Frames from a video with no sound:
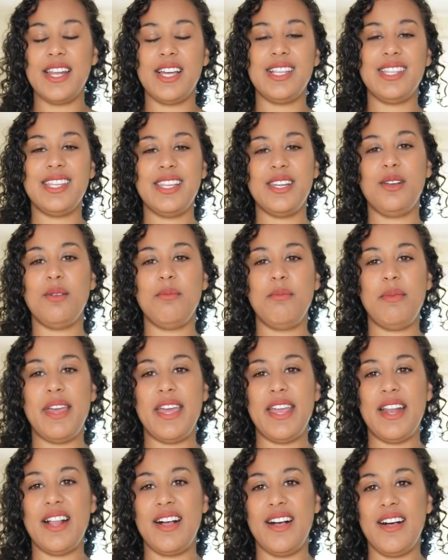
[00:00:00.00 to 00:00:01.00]
a little
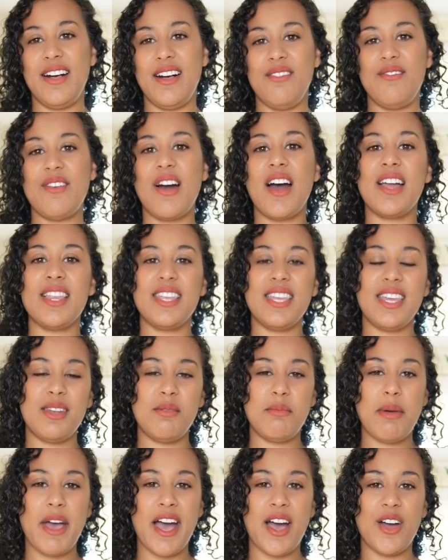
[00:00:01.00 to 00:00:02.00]
bit of
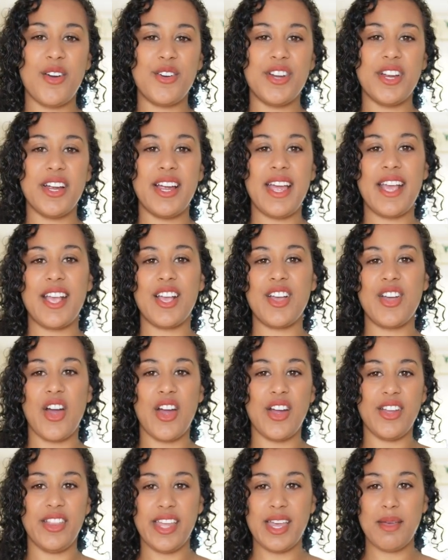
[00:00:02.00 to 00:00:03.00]
onion powder and
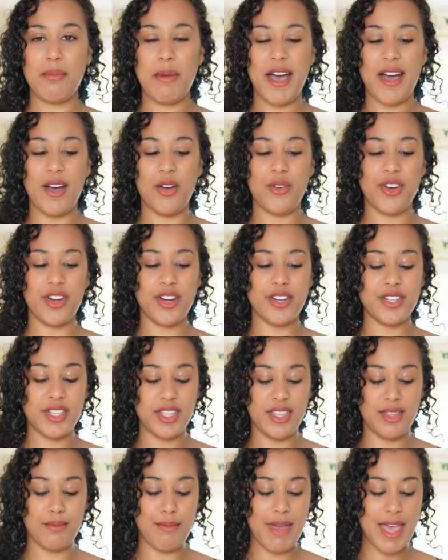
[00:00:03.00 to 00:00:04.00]
garlic powder
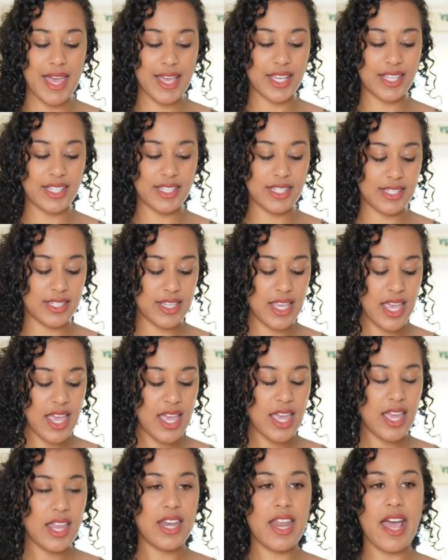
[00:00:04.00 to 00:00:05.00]
to the mix.
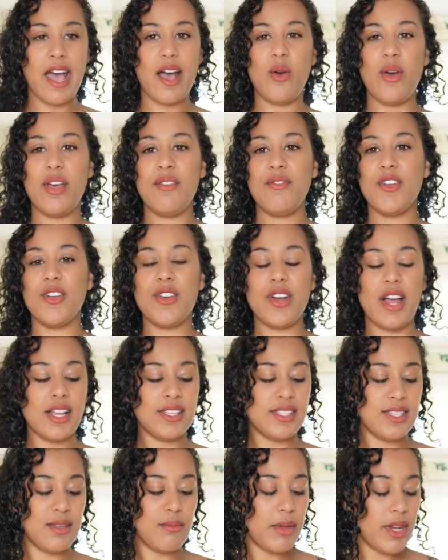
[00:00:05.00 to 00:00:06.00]
Now, if you're
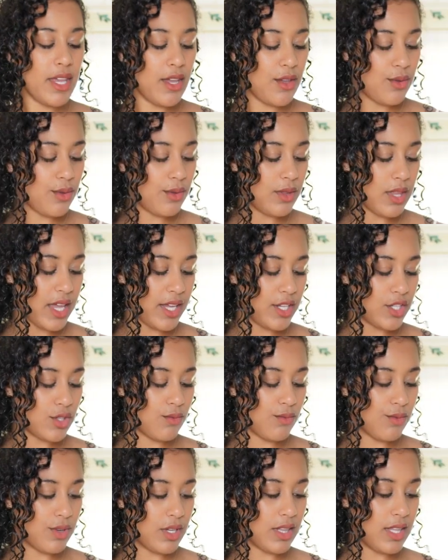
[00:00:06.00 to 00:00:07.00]
not somebody who likes
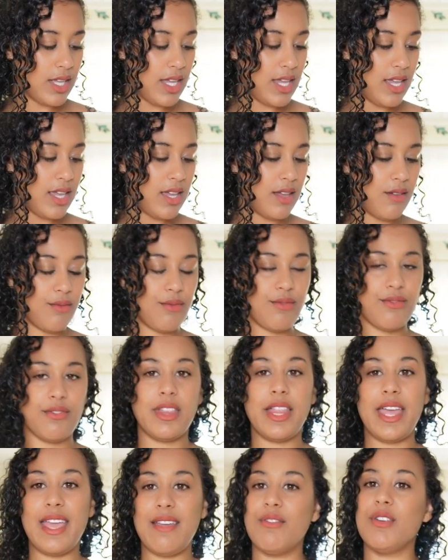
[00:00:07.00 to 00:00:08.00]
really
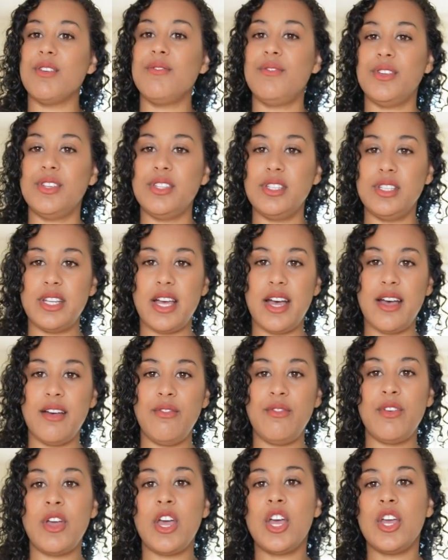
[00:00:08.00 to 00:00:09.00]
flavorful stuff,
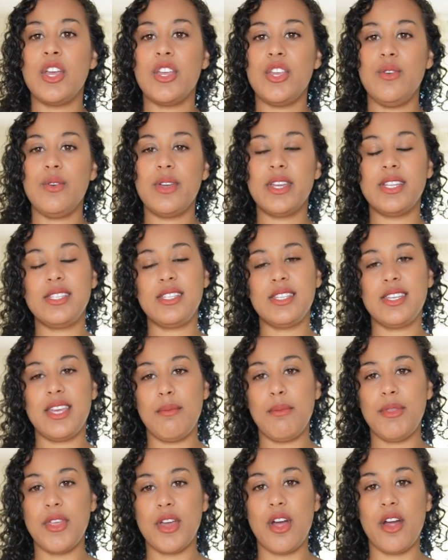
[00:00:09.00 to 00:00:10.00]
you can
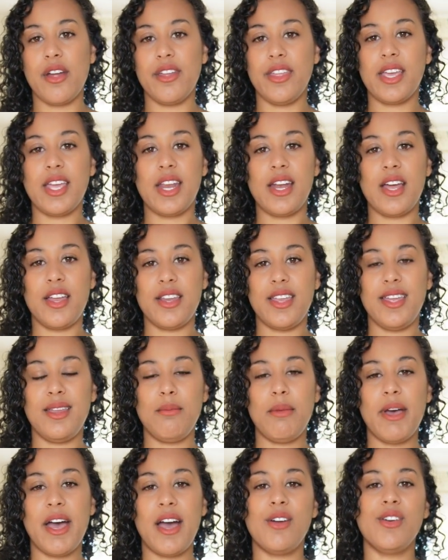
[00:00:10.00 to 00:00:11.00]
skip the garlic and onion
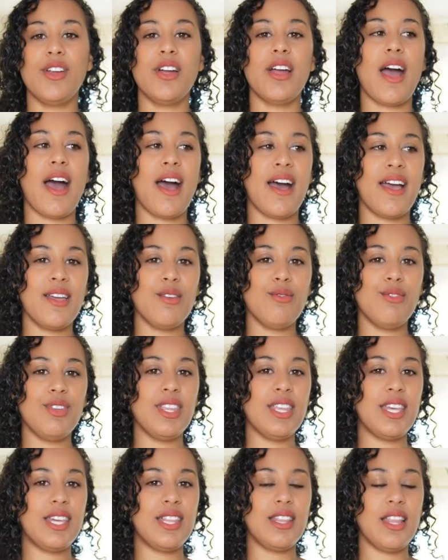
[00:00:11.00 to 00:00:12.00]
powder. I
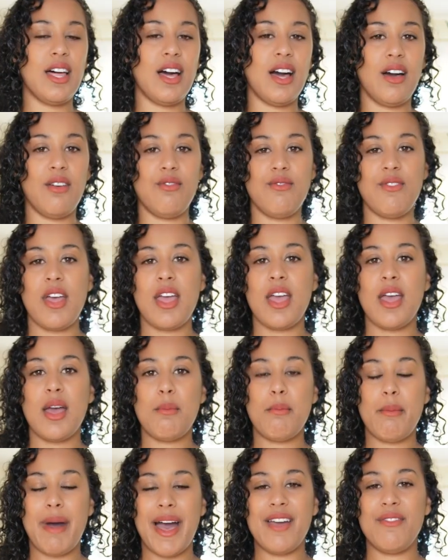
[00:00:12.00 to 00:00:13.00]
really love
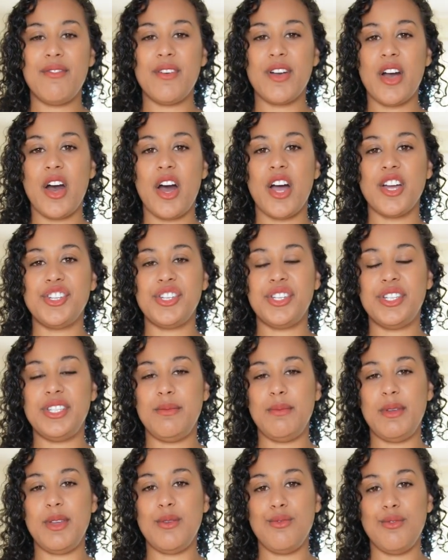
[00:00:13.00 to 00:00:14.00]
my focaccia to
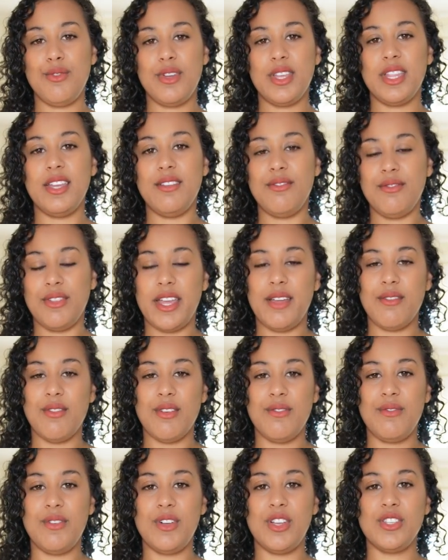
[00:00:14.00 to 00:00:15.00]
be really
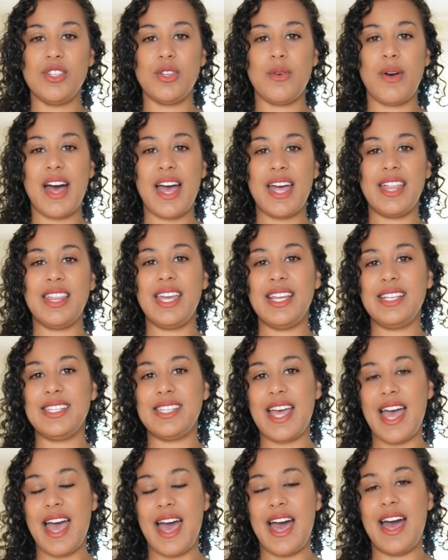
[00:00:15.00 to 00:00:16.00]
flavorful, so I like
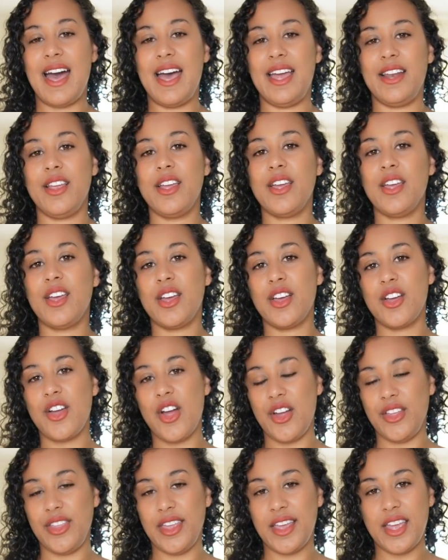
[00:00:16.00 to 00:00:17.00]
to add
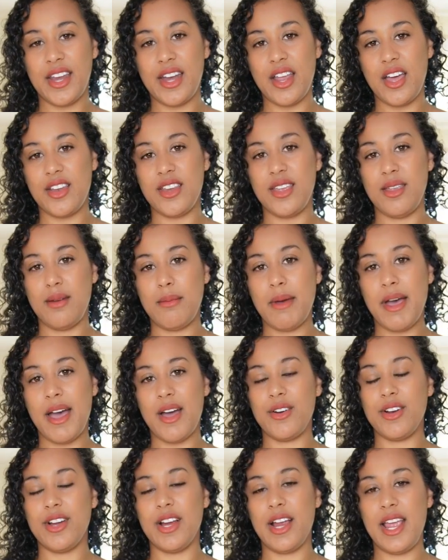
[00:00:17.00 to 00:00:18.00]
garlic and onion
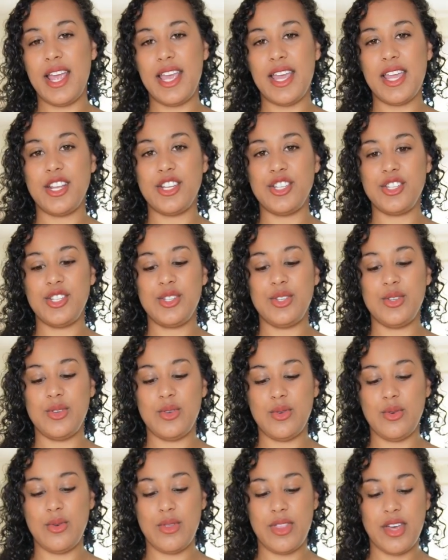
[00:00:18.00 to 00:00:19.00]
powder
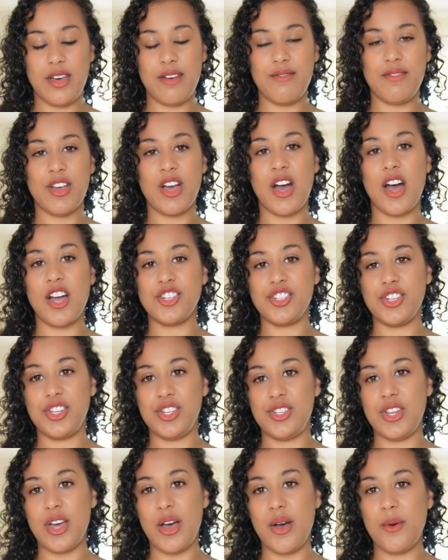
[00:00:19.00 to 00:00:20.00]
into the
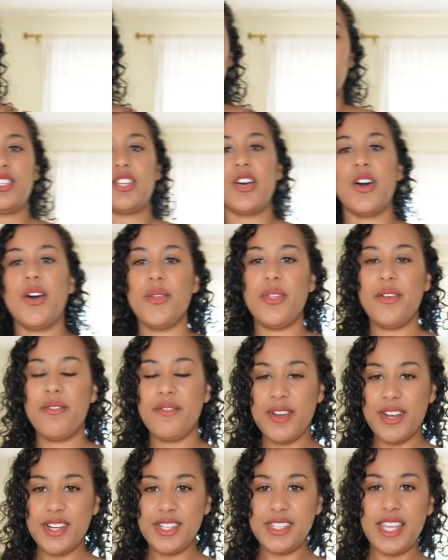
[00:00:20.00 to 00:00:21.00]
focaccia dough. So the
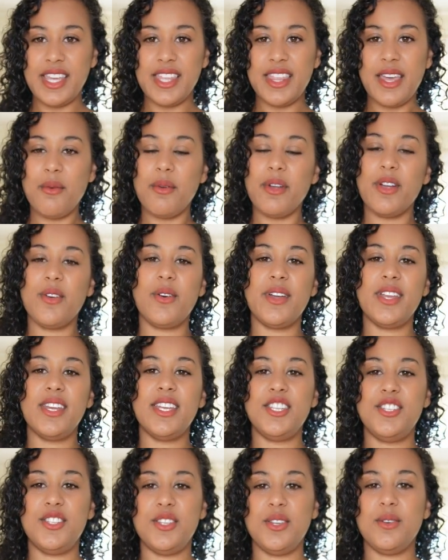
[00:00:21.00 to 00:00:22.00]
first thing that we're going
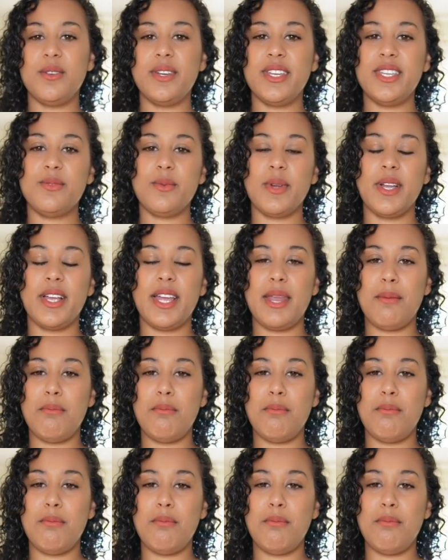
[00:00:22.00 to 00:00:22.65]
to do is we're going to